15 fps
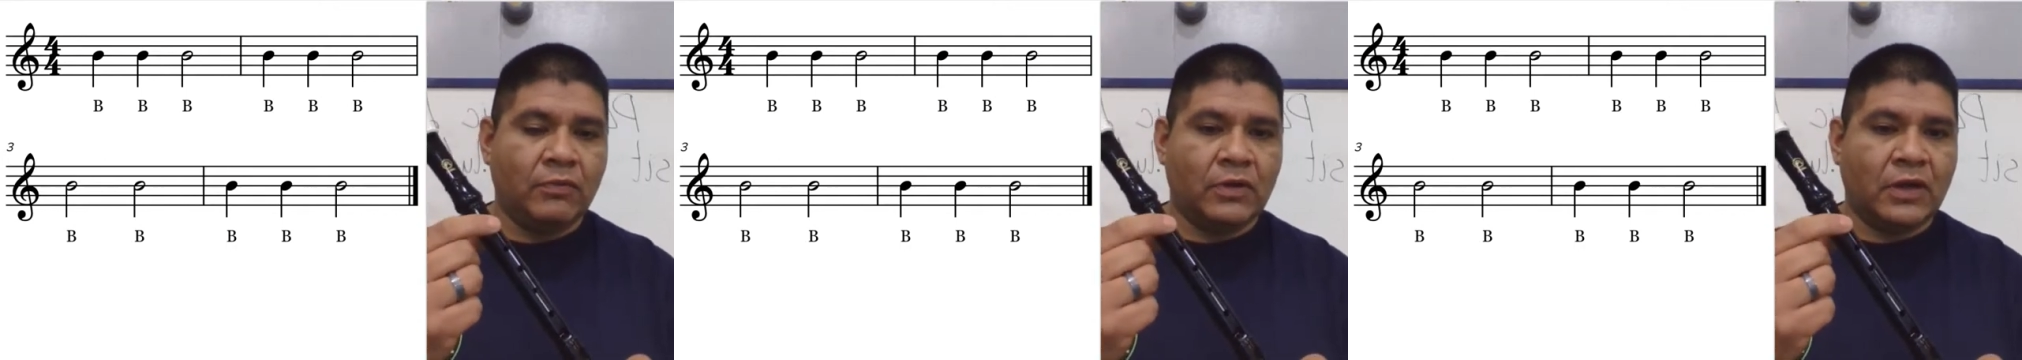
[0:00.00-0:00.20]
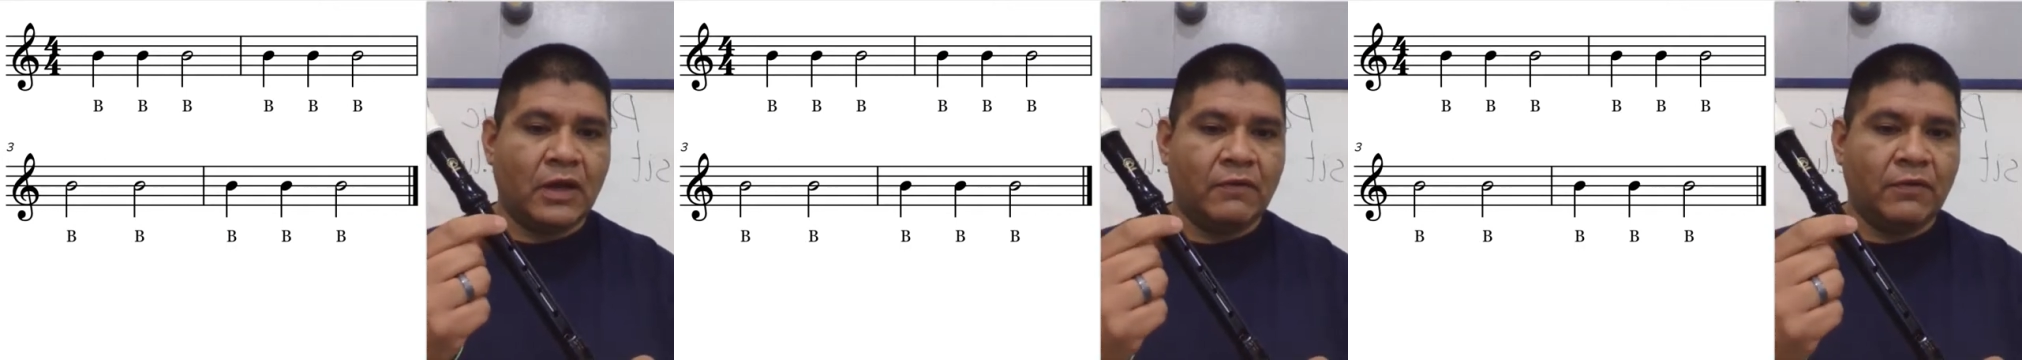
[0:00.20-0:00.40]

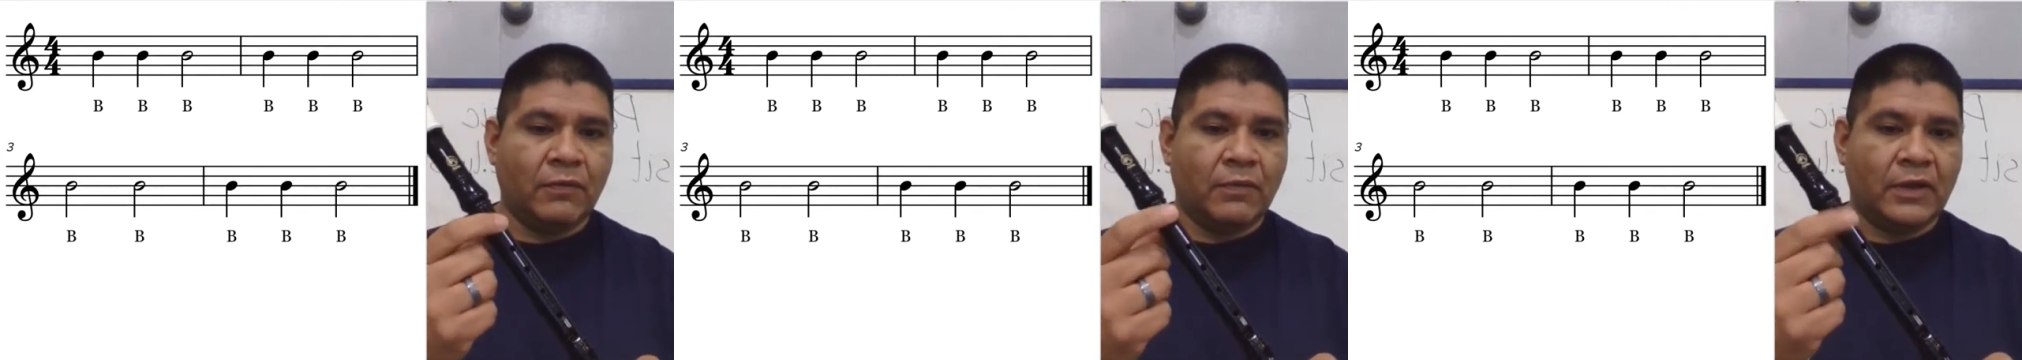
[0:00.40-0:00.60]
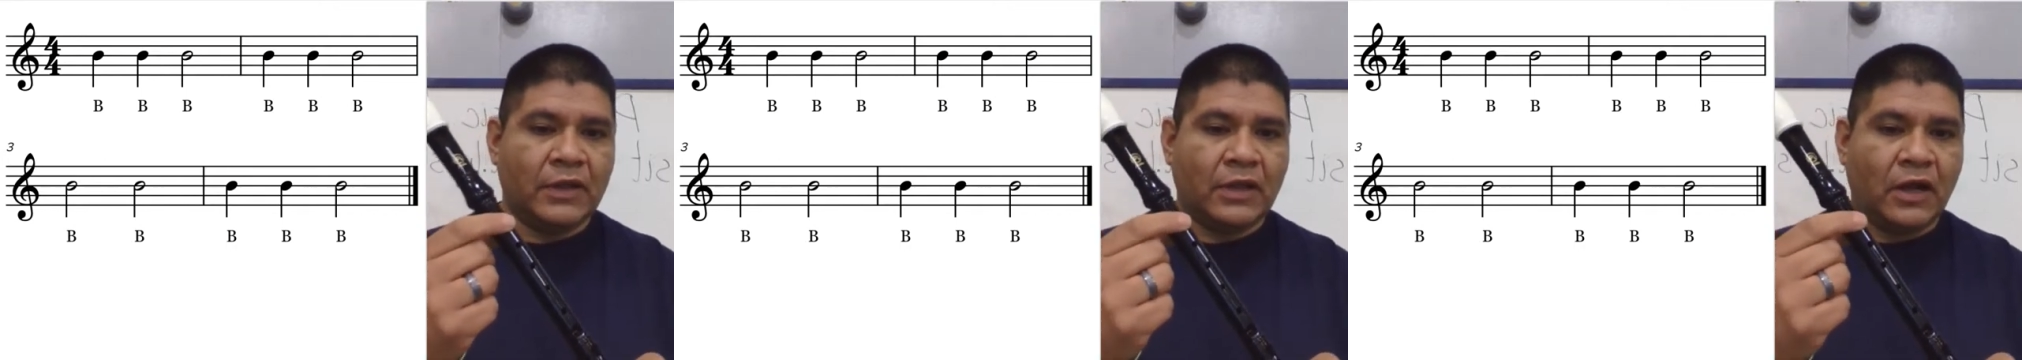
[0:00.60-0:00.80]
we'll cover
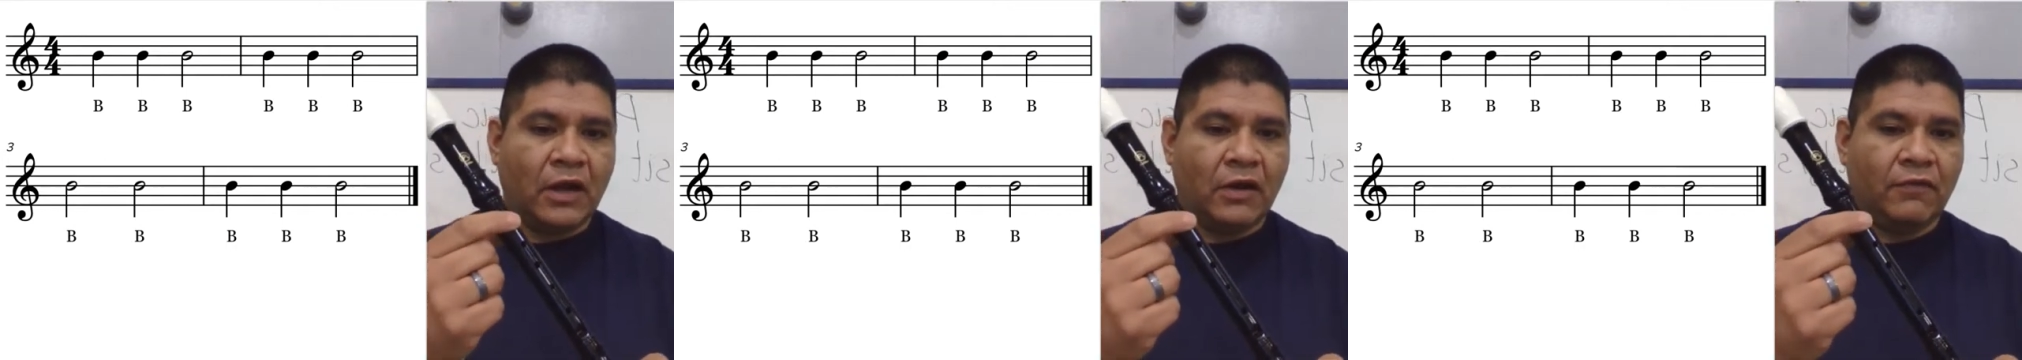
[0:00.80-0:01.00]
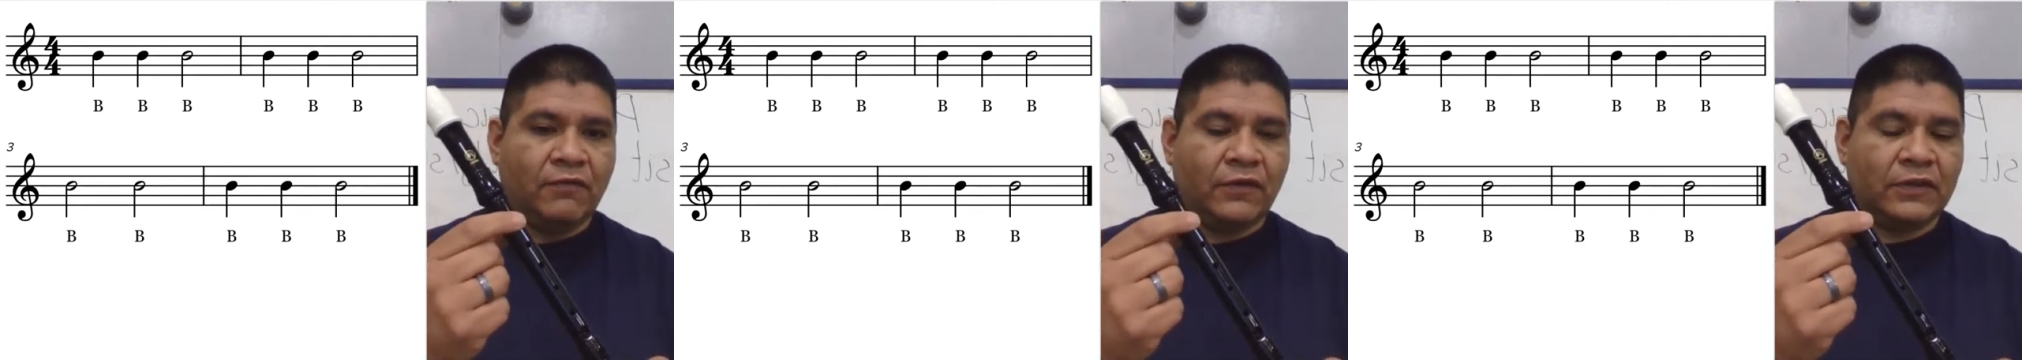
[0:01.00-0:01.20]
with
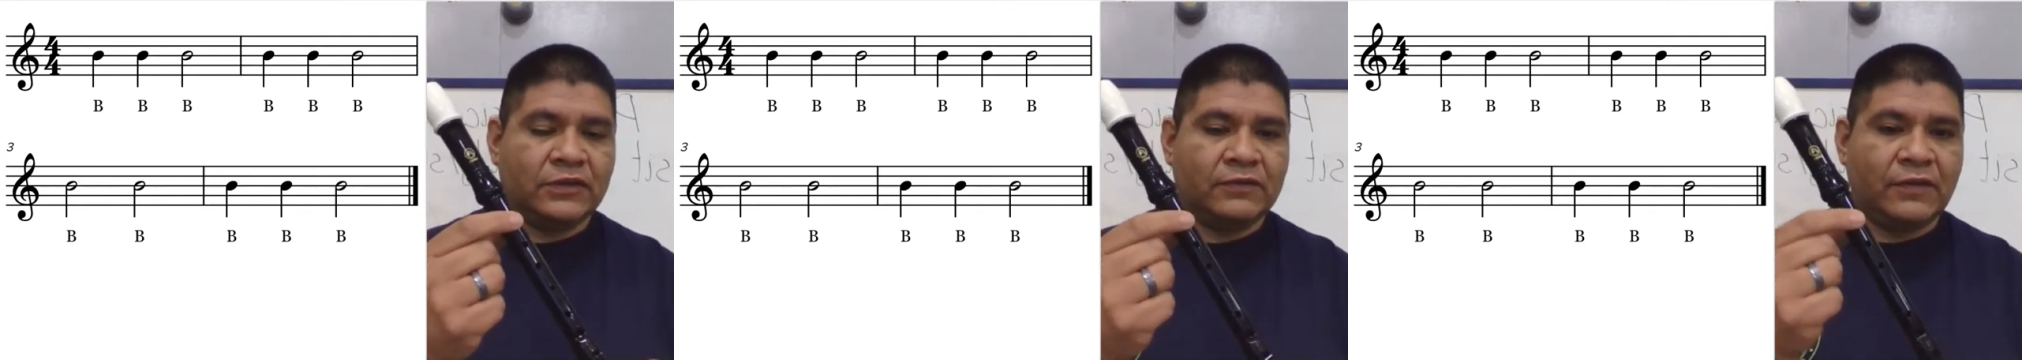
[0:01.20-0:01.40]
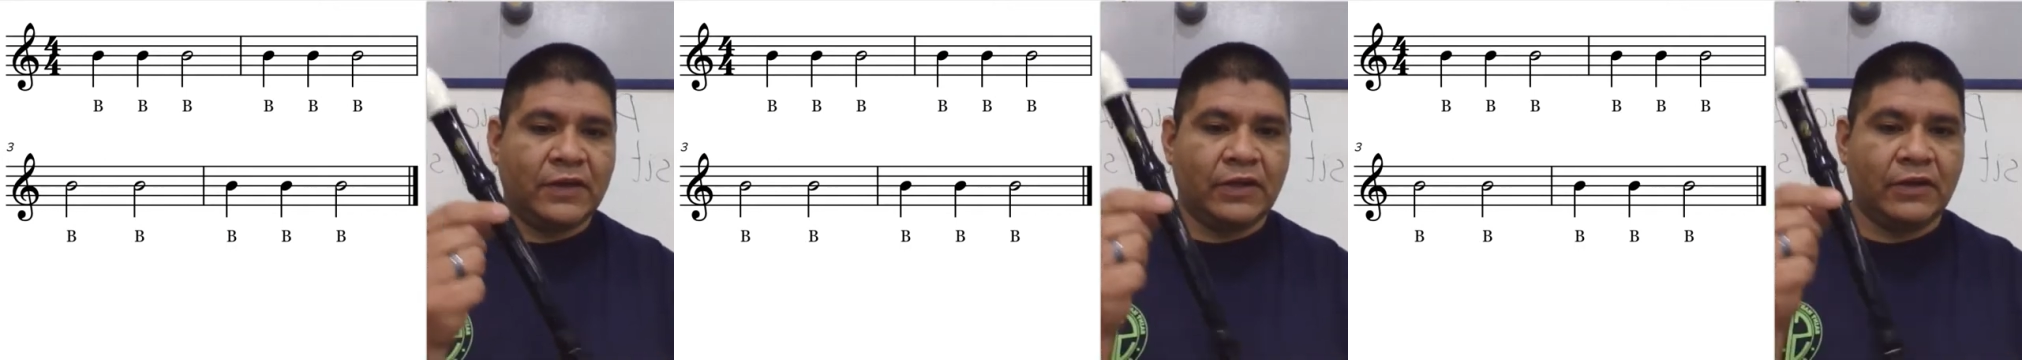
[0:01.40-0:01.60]
our
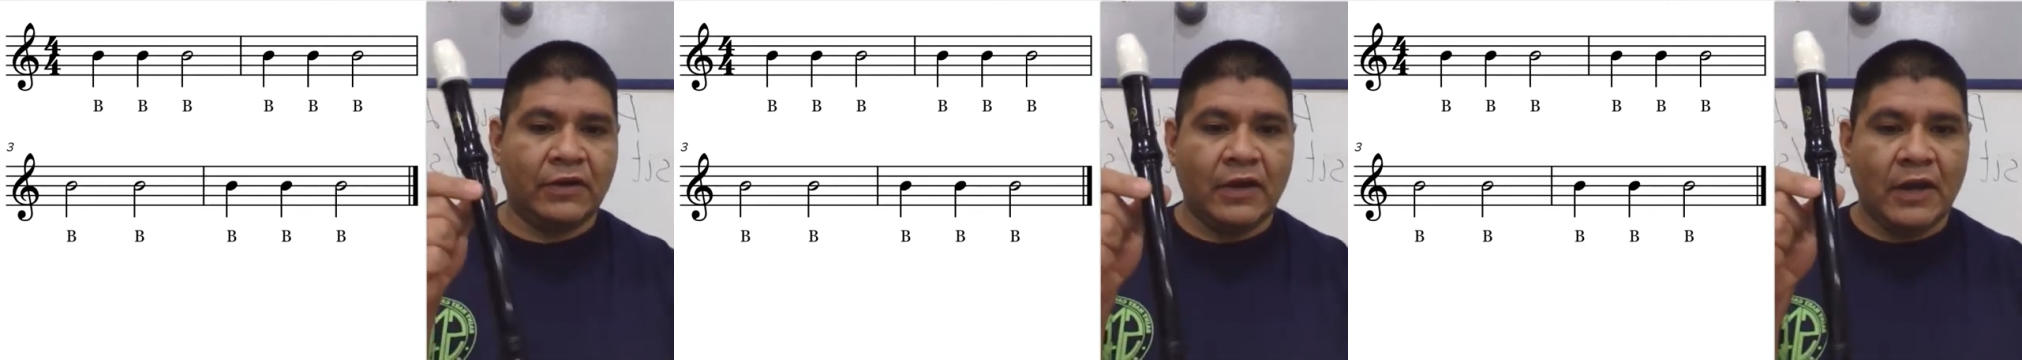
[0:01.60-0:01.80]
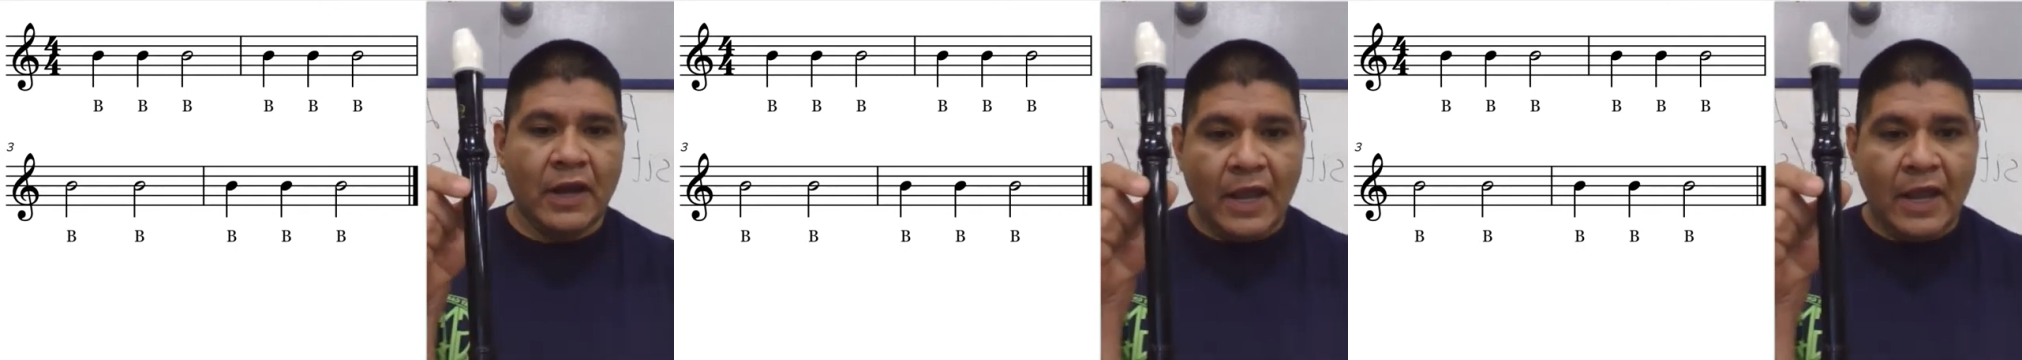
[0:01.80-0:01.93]
first finger.